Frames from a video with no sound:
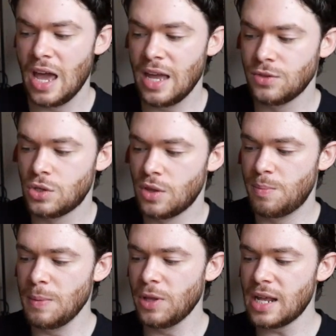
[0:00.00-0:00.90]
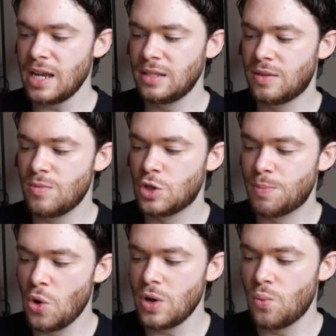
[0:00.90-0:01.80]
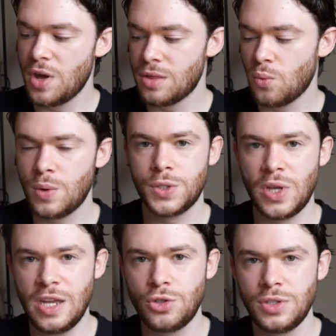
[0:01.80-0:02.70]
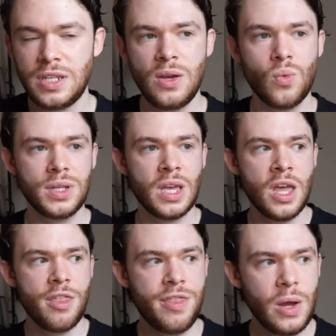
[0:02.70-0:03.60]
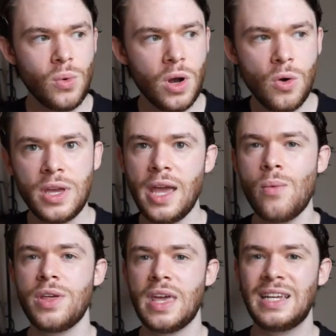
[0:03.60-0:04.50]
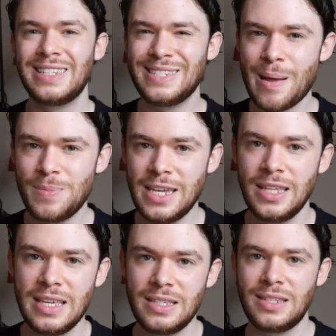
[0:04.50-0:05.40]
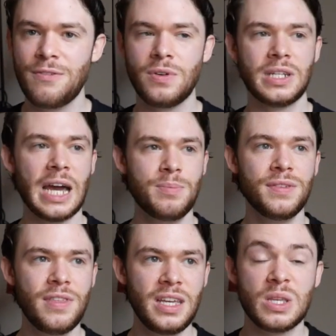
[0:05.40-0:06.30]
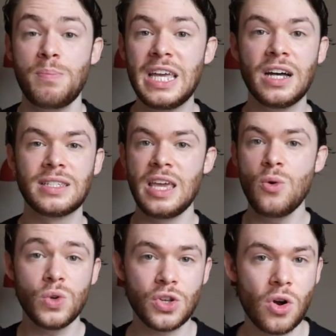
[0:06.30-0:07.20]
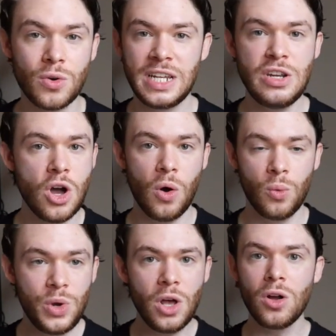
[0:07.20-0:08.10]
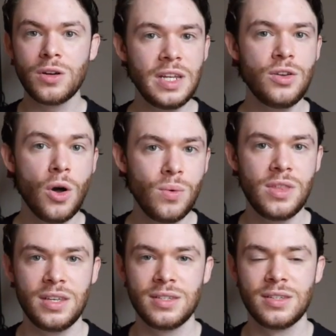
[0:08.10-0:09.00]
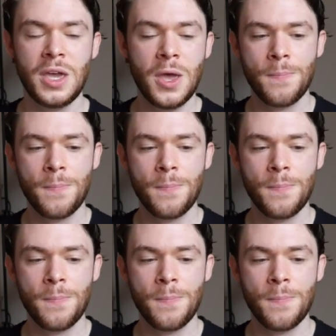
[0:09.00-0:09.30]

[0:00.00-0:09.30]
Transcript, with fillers: And so the people that I'd spoken with, what was interesting was they were okay with accepting these different types of things because it was already known. We already know this.